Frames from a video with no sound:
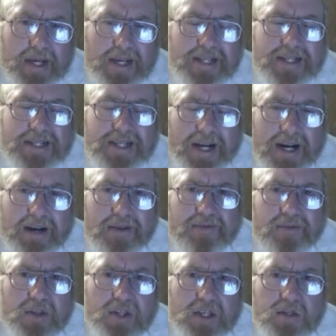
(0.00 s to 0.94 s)
It's time
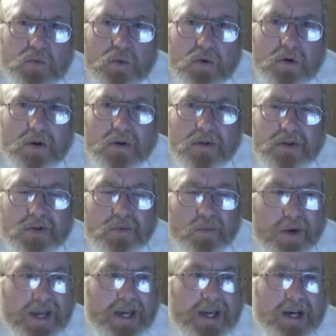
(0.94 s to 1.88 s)
for this world to
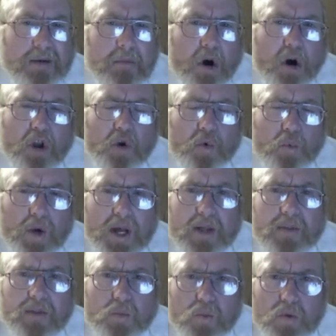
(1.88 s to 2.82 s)
wake up all
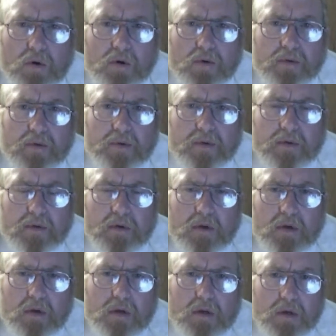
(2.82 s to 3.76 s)
around the world.
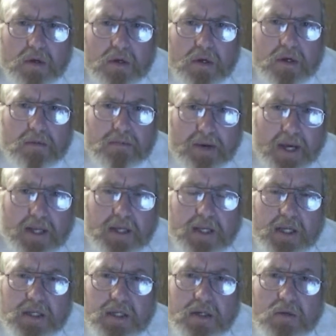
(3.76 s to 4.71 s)
Pay
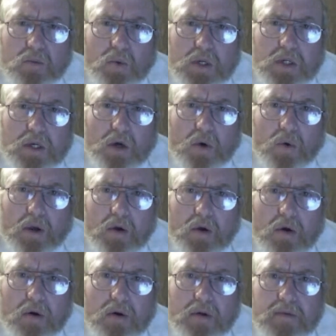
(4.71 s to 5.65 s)
attention to what's going
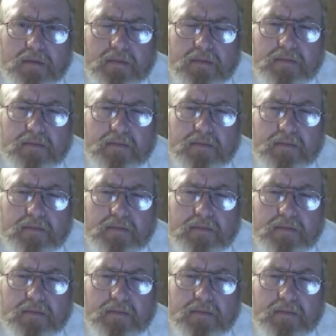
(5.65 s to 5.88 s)
on.